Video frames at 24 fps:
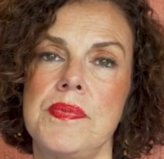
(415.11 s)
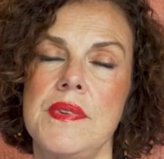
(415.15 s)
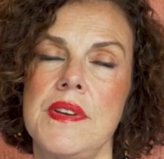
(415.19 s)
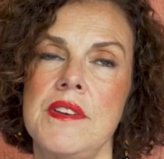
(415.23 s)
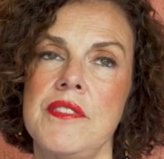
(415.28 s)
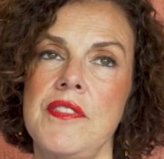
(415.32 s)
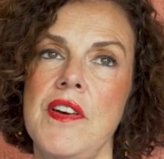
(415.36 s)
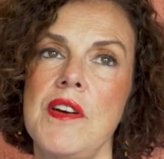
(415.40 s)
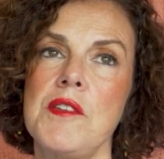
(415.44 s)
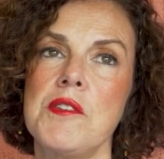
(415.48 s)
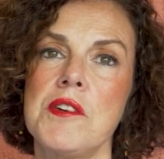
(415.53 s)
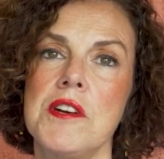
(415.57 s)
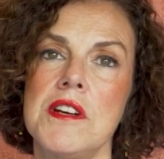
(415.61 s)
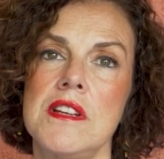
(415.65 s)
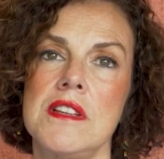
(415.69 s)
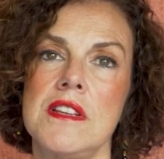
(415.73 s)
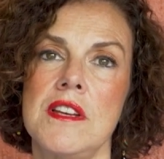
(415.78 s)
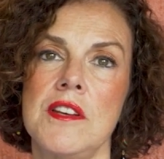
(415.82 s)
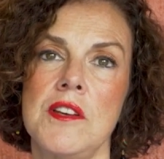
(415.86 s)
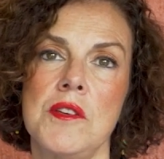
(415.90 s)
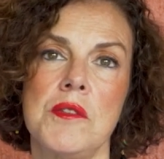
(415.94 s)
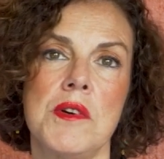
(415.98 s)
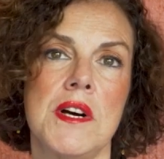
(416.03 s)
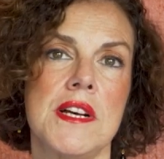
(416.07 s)
if I were in
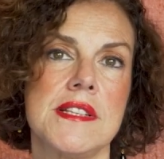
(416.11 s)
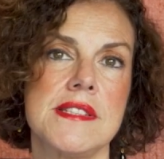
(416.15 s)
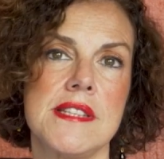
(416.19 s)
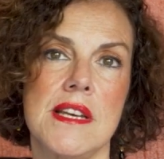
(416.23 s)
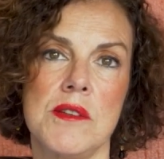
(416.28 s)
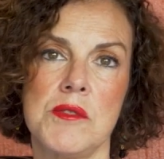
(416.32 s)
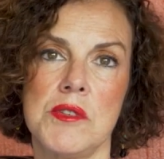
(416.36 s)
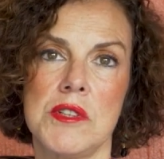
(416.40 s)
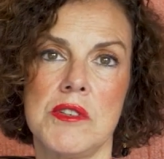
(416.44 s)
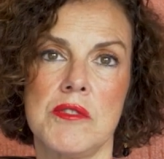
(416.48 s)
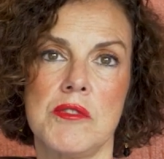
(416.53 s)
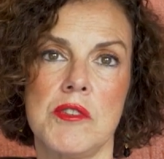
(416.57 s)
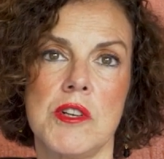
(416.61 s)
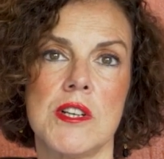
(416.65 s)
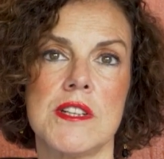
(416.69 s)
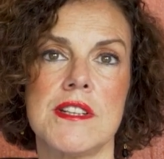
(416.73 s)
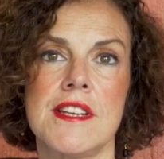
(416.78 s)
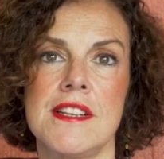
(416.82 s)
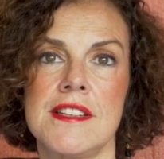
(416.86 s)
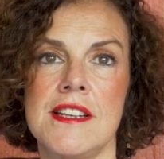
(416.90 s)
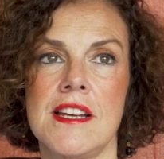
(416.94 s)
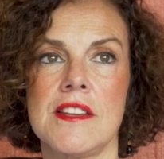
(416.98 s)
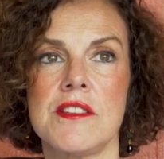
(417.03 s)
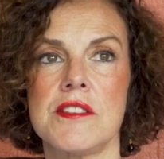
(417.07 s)
the US, I would have
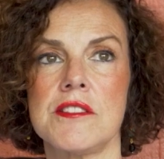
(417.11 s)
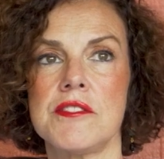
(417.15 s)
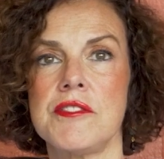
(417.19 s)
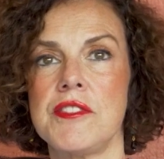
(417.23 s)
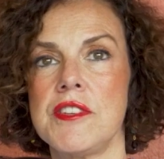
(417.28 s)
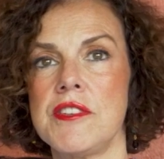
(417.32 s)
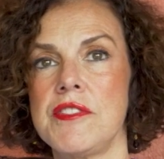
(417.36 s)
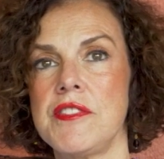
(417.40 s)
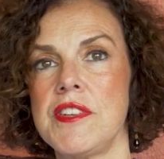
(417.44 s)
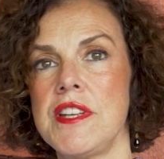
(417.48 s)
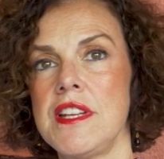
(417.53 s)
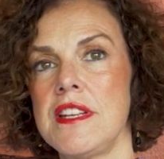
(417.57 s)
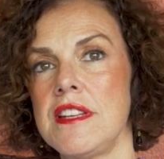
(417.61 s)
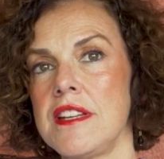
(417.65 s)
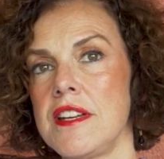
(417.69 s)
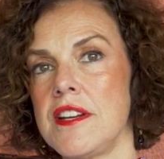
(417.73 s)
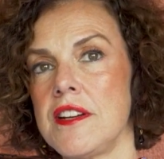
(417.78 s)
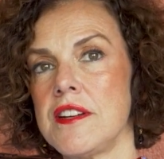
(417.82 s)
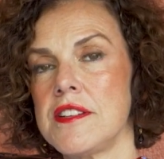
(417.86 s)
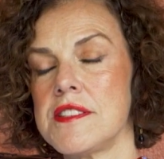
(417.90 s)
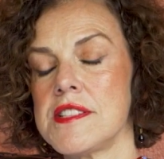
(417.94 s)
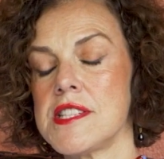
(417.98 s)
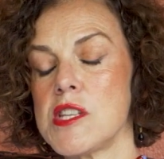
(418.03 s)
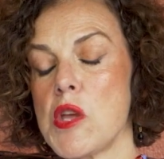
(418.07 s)
worked another 15
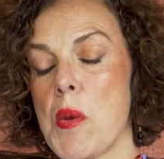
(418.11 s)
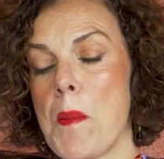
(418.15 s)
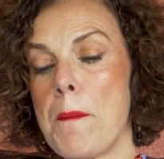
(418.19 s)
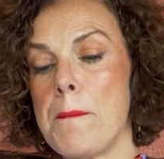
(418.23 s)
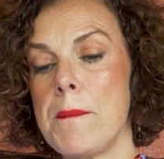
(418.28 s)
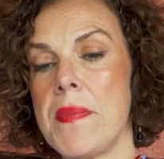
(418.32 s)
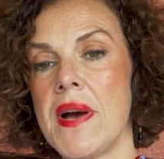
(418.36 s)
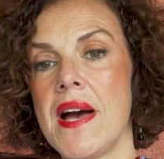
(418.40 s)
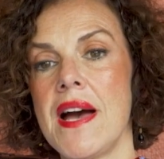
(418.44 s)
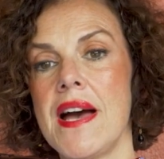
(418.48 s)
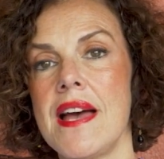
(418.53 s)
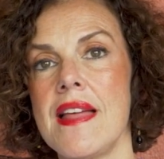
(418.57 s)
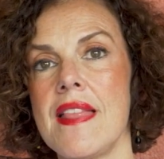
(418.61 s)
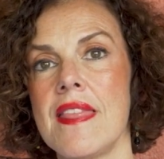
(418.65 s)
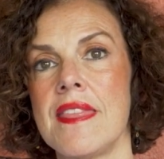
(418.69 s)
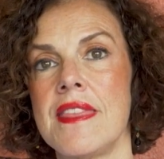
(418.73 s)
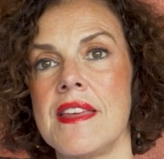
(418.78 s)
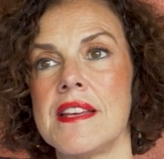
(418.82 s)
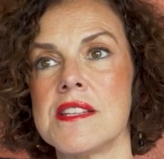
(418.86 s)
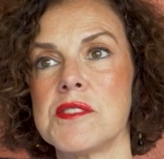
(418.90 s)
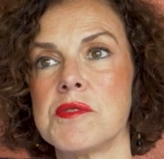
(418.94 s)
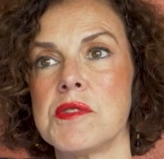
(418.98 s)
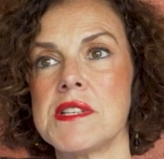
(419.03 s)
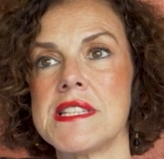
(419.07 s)
years, but
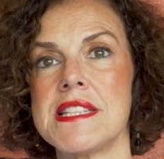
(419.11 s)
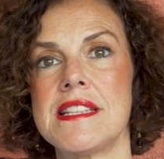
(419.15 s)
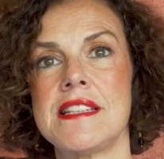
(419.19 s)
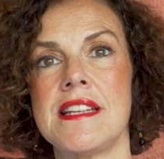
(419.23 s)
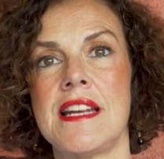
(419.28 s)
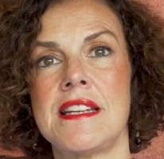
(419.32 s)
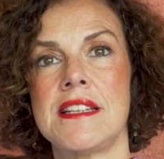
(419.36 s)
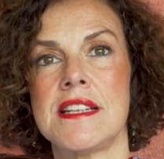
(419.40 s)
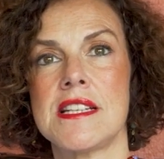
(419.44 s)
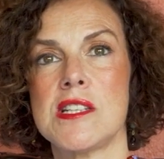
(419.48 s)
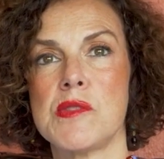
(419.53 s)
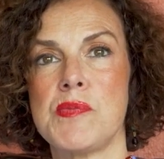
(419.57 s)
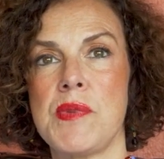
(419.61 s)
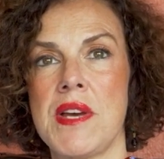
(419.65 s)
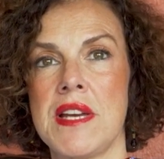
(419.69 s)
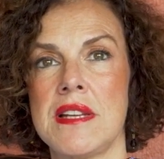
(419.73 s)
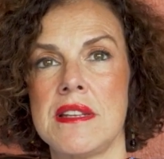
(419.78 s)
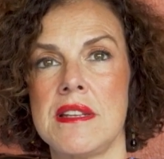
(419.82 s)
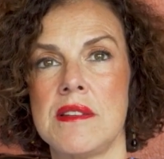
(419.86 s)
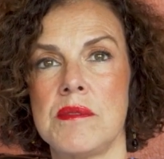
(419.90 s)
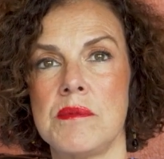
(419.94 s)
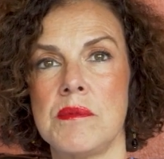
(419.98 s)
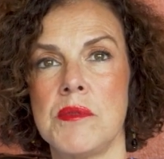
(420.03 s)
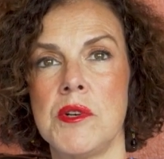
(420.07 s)
this was an
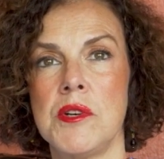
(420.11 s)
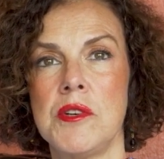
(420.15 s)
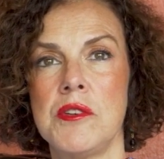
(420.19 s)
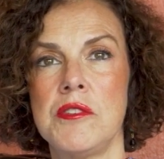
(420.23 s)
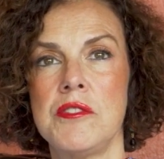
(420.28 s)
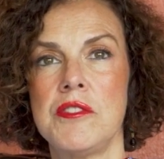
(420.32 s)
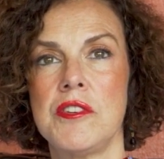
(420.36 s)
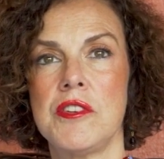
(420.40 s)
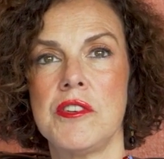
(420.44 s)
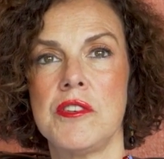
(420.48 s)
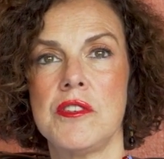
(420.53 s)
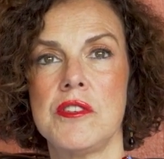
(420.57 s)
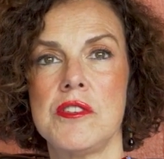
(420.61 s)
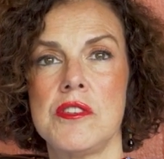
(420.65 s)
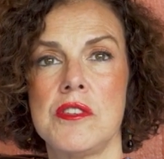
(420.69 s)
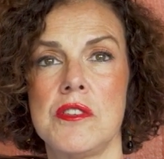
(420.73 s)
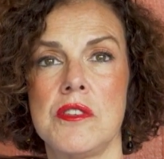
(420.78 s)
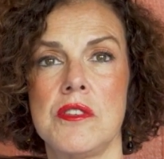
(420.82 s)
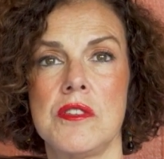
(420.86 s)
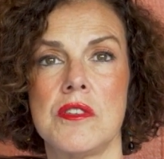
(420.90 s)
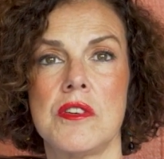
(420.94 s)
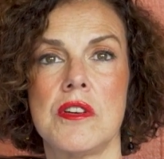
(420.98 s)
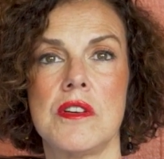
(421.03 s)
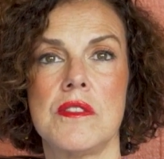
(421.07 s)
unexpected move due
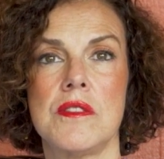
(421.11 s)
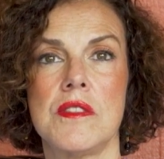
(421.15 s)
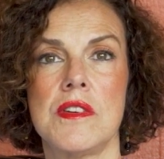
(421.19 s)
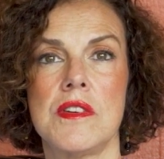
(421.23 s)
to